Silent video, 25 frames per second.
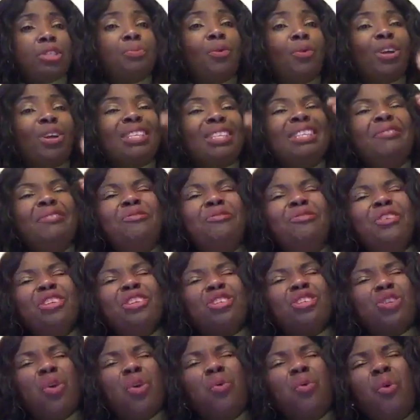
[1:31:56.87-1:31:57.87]
But the
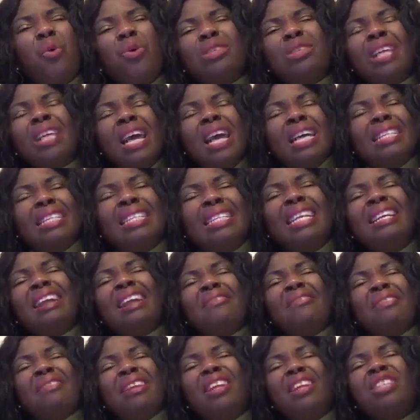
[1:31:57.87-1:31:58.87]
vision was, the
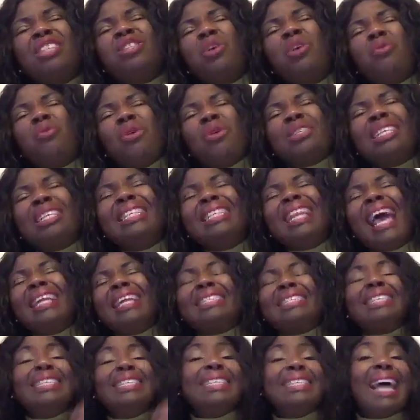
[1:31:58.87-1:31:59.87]
revelation was in
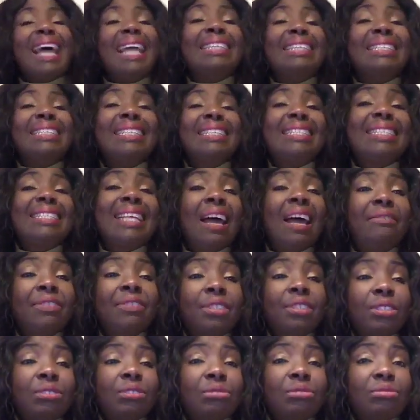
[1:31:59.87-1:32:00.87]

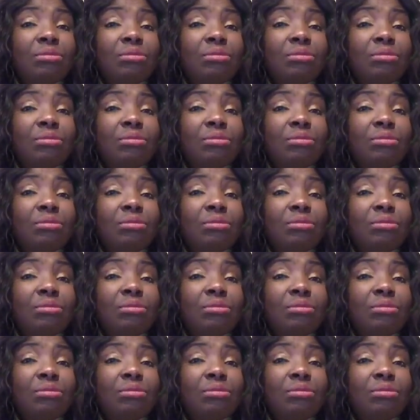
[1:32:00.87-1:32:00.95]
1997.